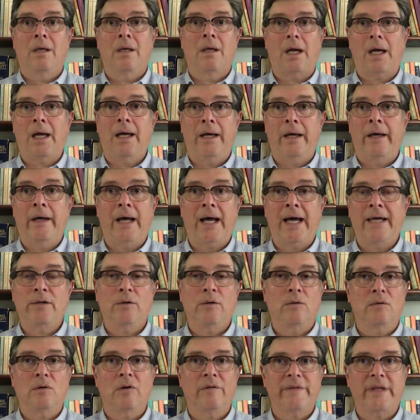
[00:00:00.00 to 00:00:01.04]
I
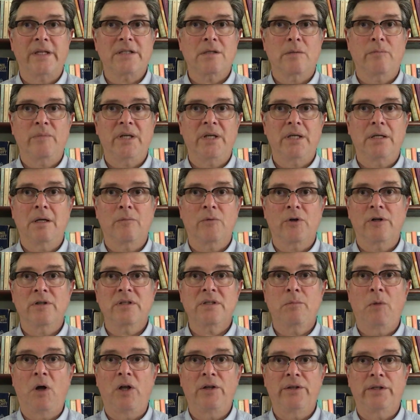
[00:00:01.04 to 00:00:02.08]
don't know if that's a big number or a
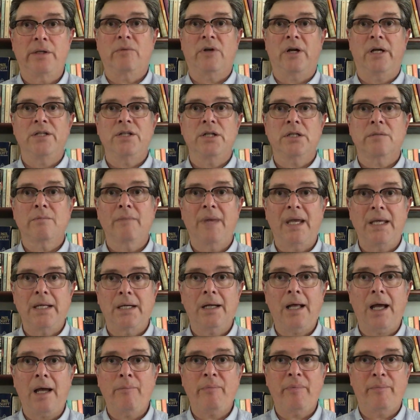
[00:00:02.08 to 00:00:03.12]
small number, I just made it
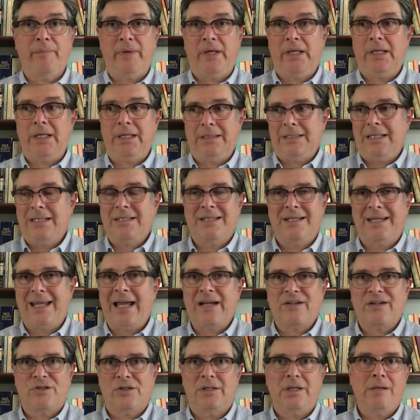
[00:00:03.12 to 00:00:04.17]
up, but it doesn't
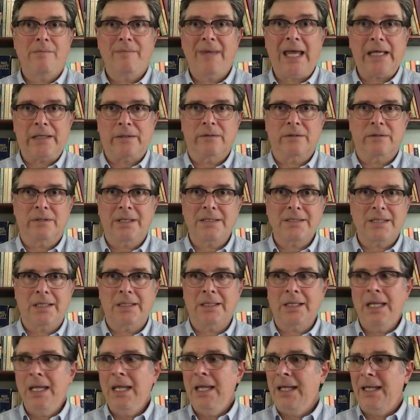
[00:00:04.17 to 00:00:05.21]
actually matter, does it?
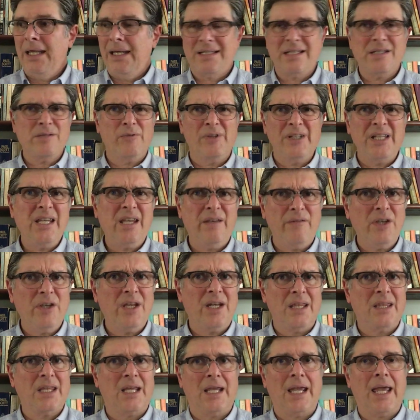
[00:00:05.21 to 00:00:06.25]
It doesn't really give you
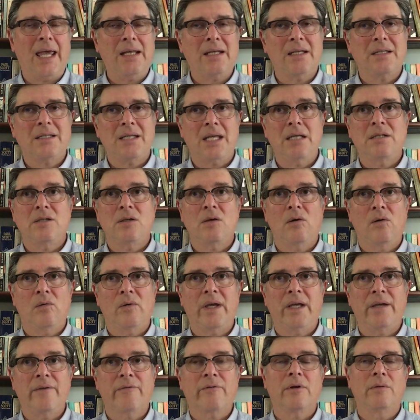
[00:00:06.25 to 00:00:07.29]
anything, and it takes you
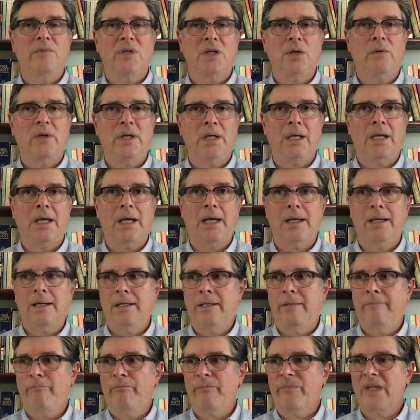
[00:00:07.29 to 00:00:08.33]
away from doing
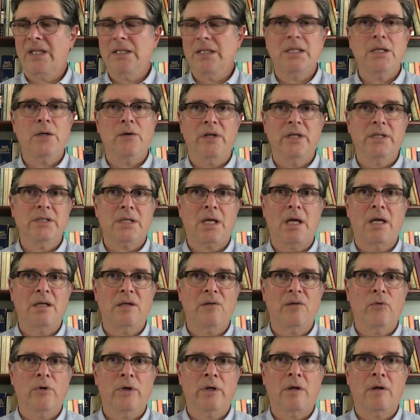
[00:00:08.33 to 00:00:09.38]
serious kind
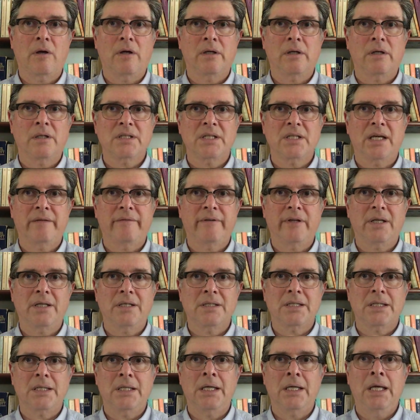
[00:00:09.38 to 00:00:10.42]
of work on arts
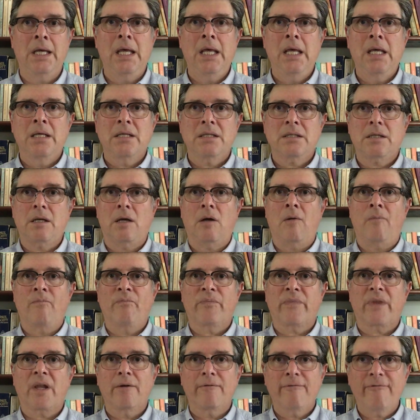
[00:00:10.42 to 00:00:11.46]
advocacy. So,
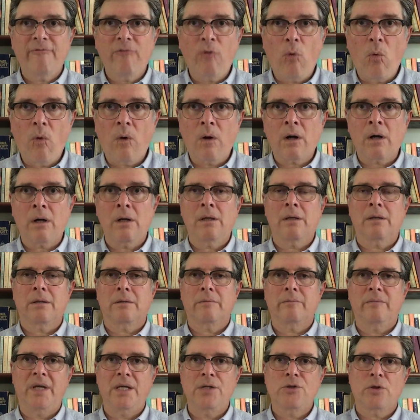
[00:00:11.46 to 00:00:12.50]
4
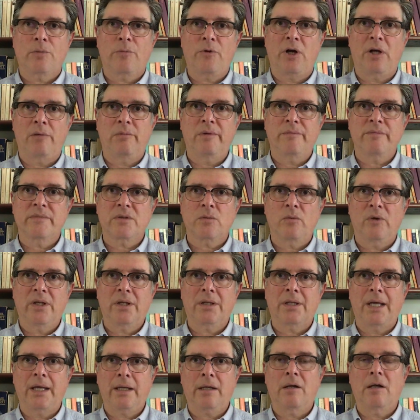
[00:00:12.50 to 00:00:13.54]
major problems
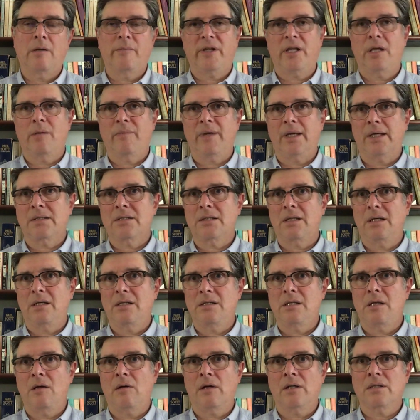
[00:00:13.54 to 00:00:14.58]
with economic impact studies of
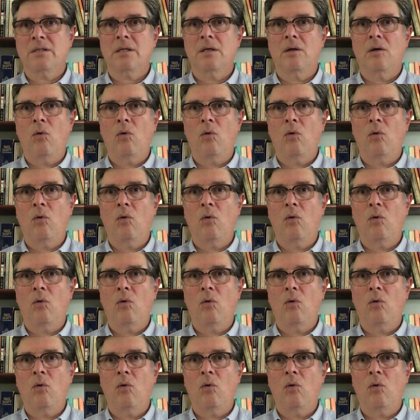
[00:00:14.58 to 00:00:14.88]
the arts.